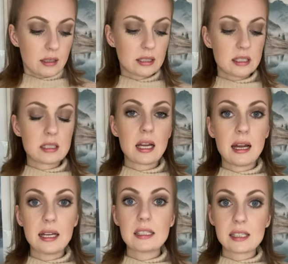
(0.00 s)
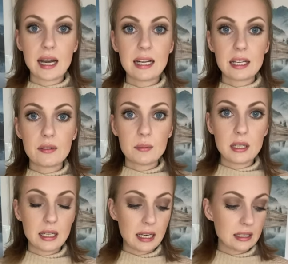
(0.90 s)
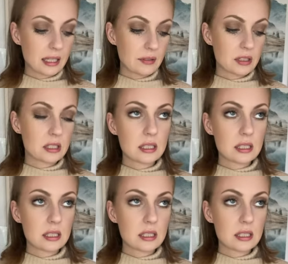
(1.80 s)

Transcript: because it's it's kind of giving me again like if this